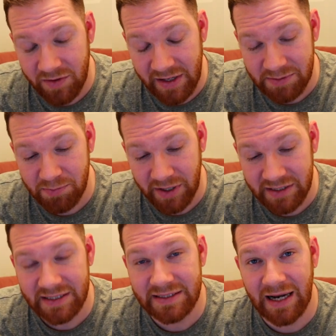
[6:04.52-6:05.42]
This
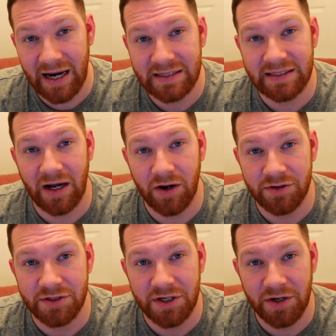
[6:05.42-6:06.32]
brings us nicely
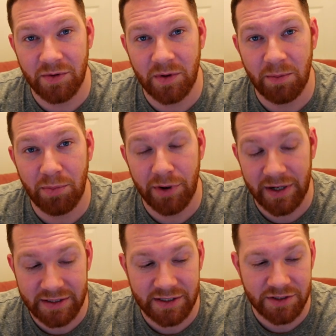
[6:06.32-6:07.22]
onto
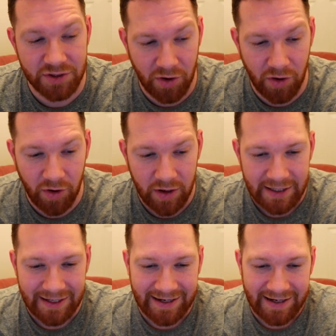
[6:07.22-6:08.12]
predicted score.
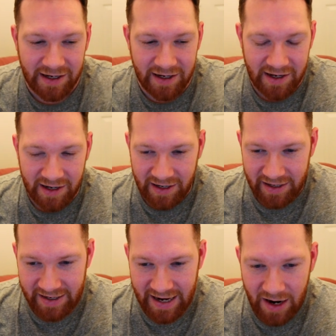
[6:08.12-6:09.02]

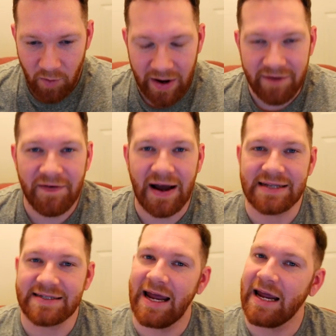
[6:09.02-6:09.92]
Now, if I
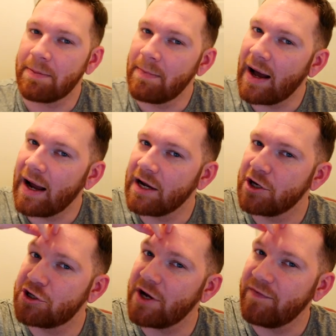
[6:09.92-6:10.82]
take my
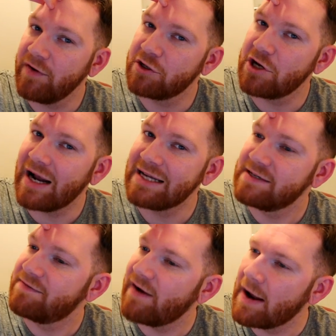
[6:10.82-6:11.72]
Sheffield
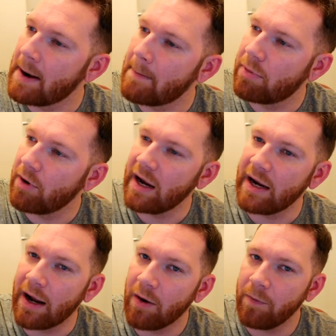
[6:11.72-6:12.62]
United fan brain
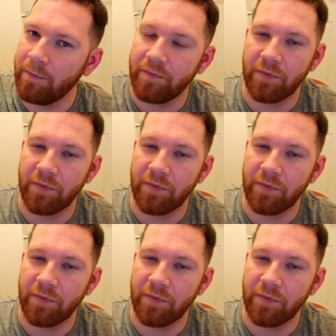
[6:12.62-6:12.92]
out,